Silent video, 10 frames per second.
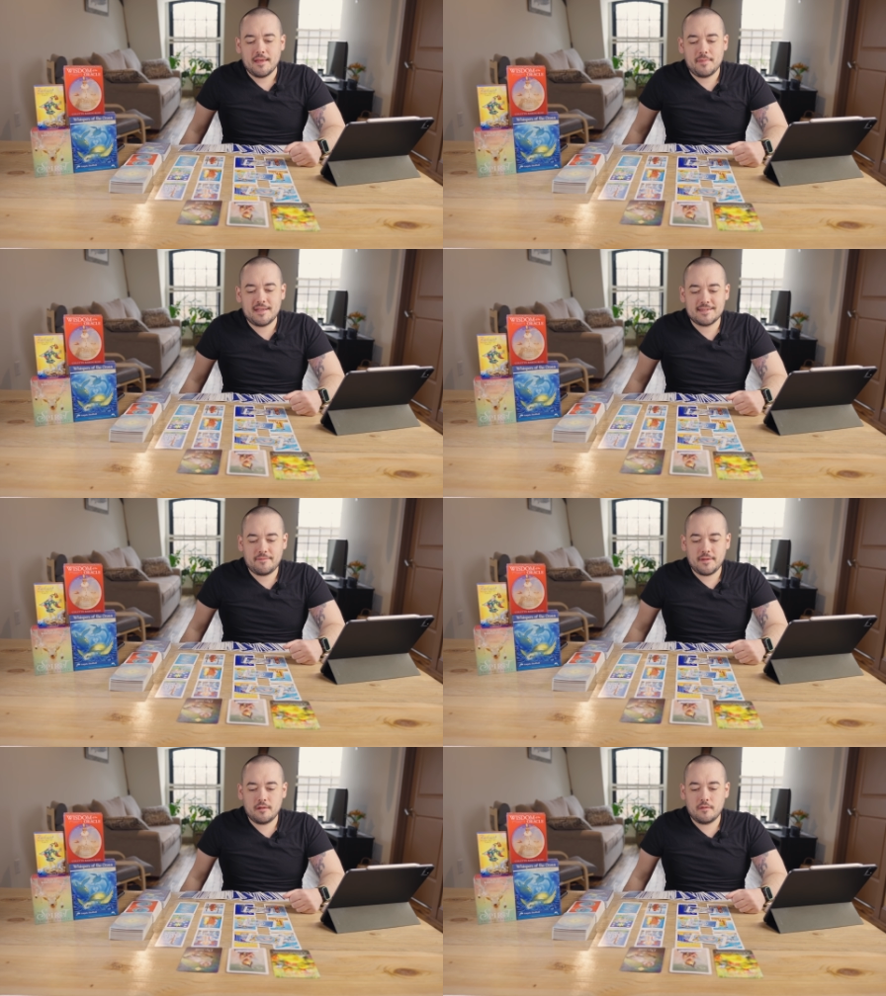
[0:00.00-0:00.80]
because I
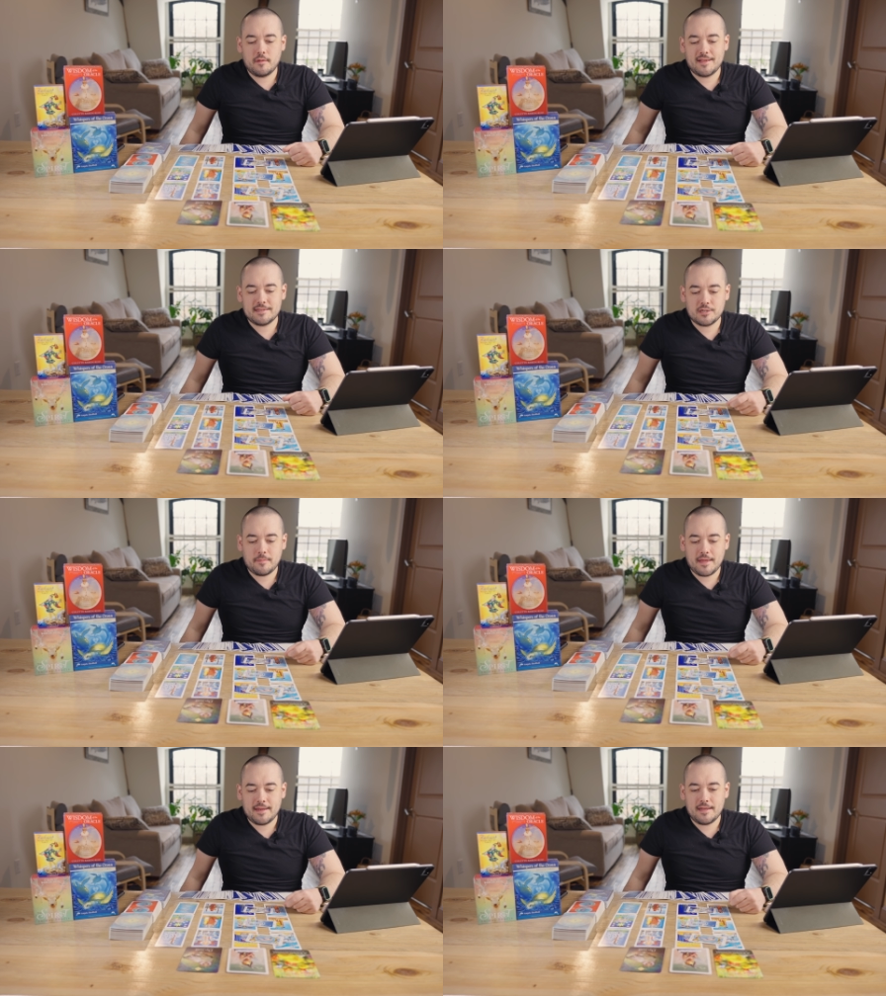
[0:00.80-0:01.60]
feel the message
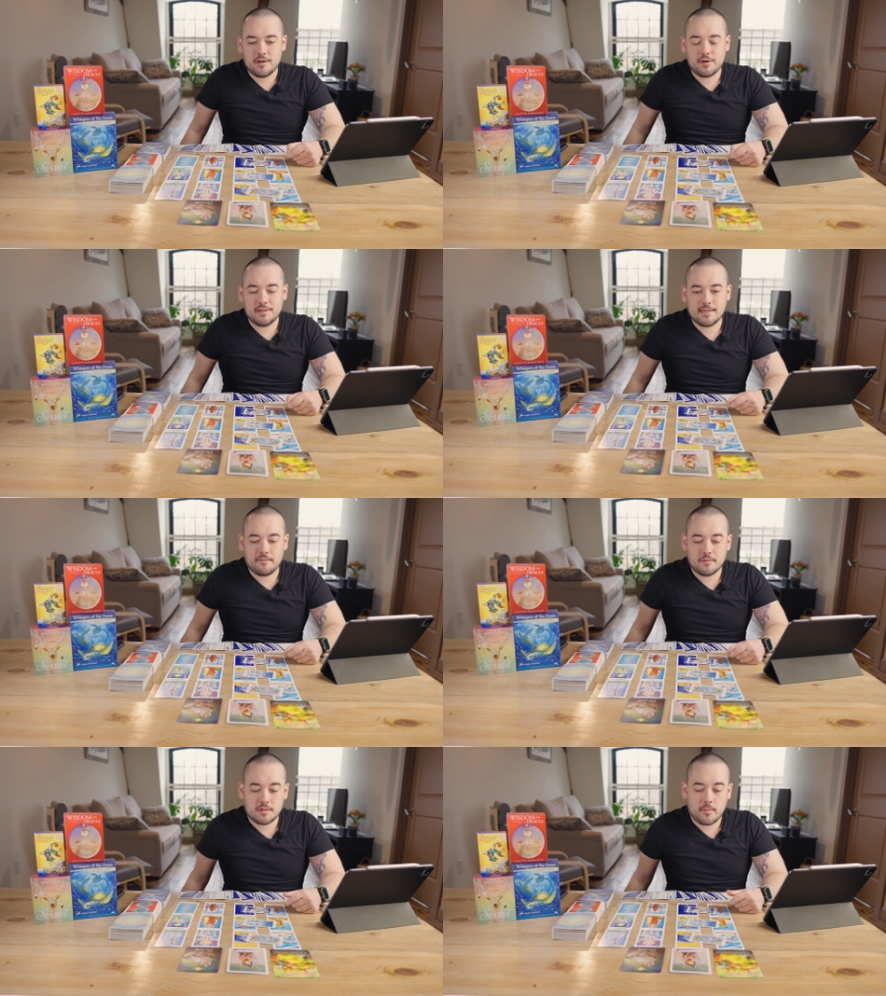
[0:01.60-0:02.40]
I'm getting here is
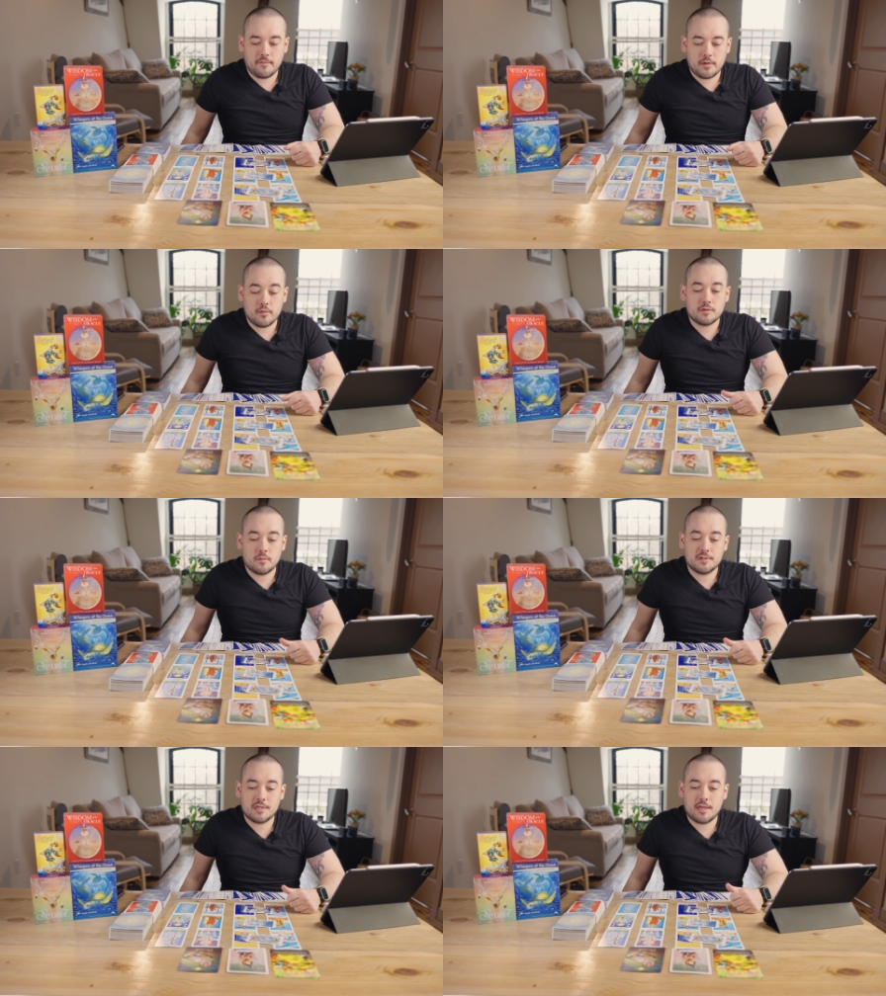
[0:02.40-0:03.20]
that for some of you, it's
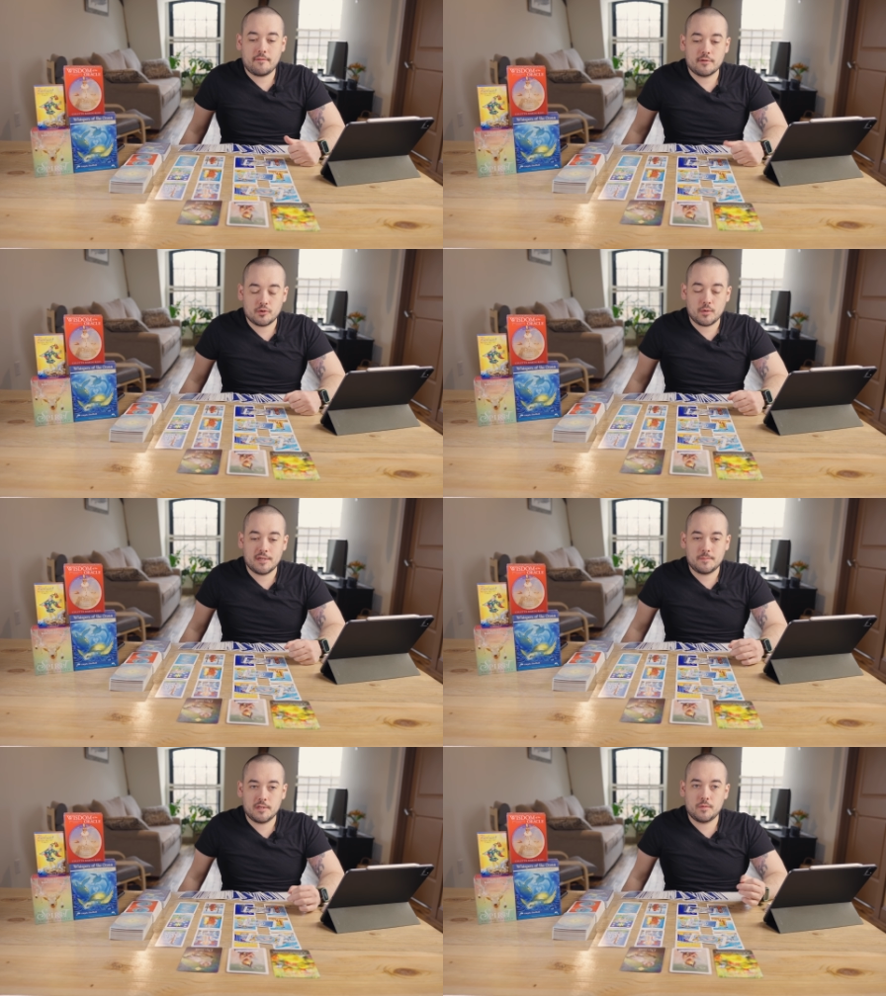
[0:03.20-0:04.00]
almost like you have a
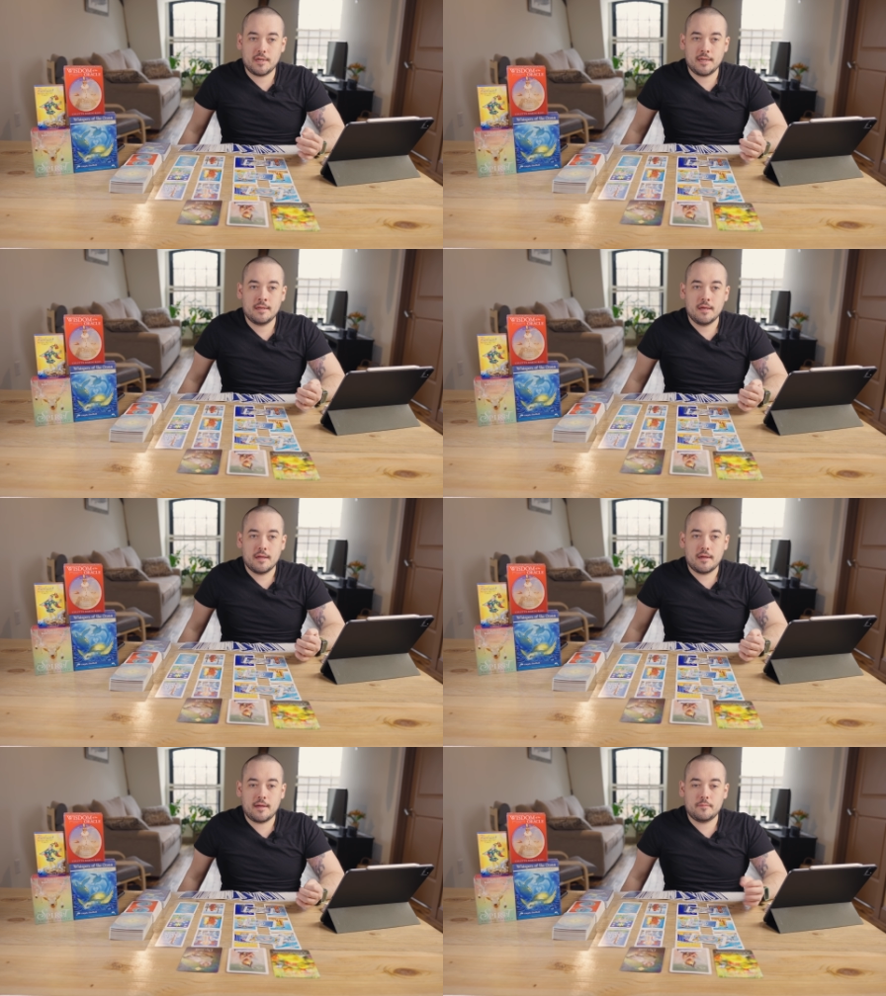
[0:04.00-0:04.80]
choice between
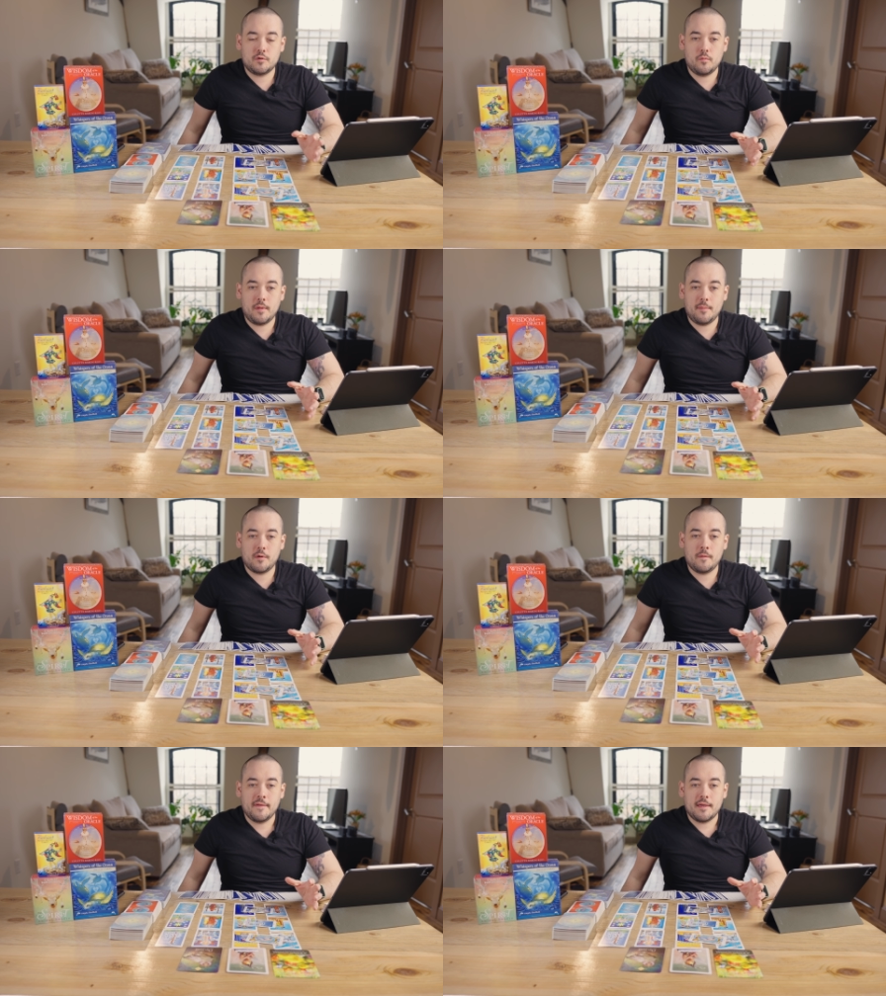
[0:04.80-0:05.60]
um, two
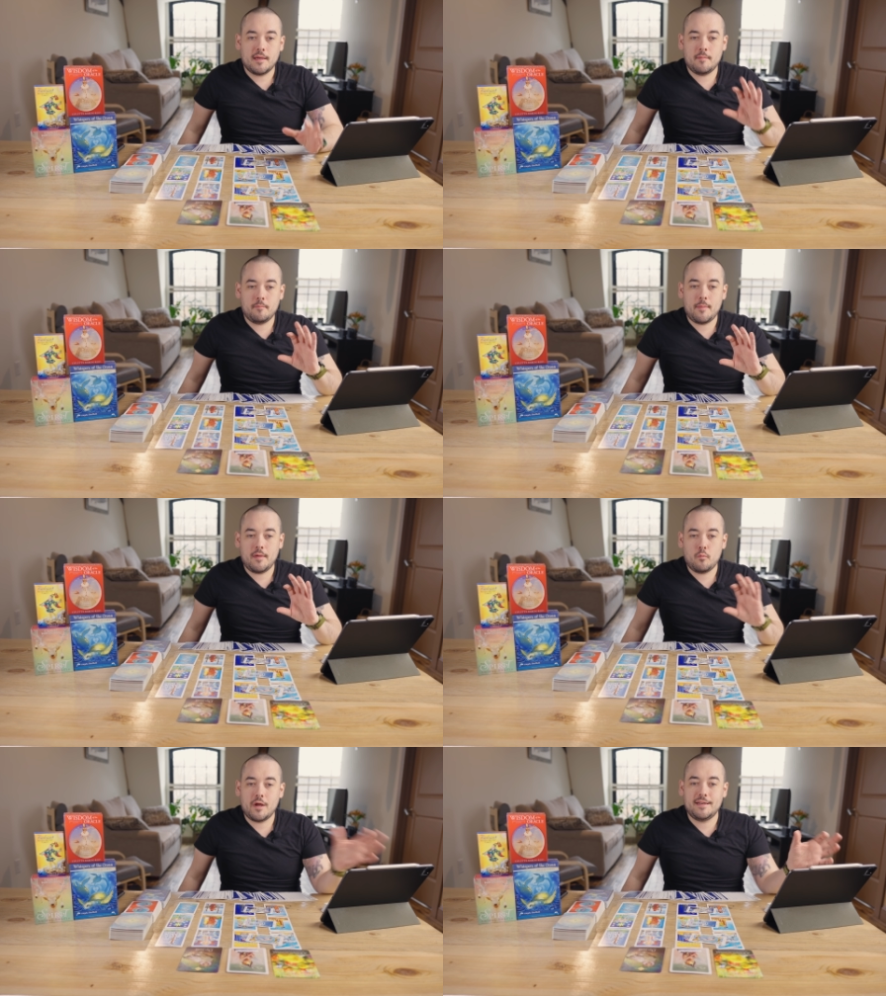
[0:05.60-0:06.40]
people, and
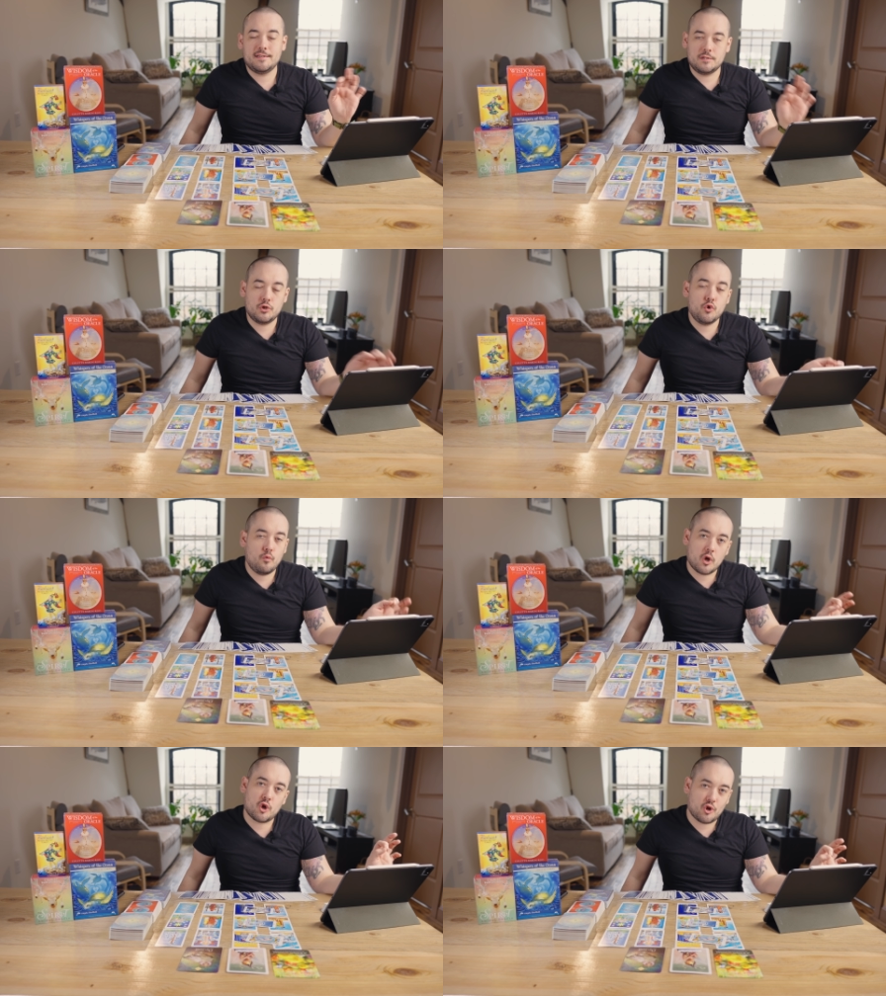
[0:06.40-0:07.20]
maybe one is
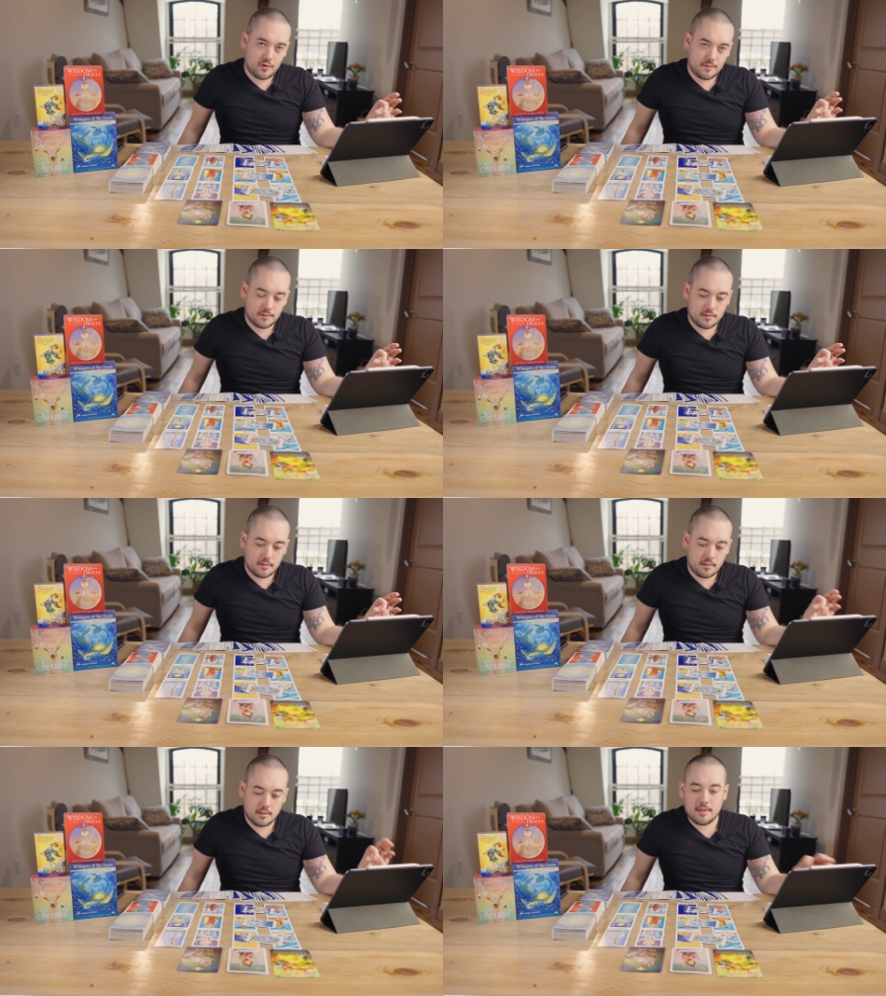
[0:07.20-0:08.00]
newer
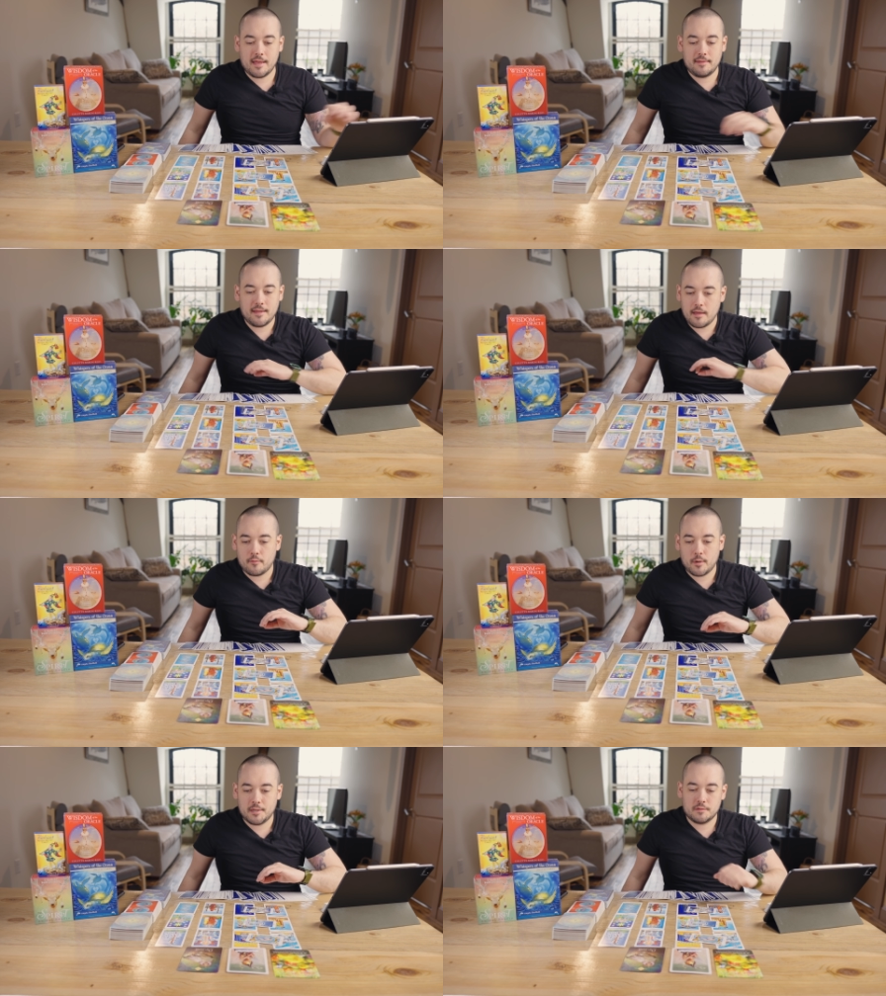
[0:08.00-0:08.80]
than the other one.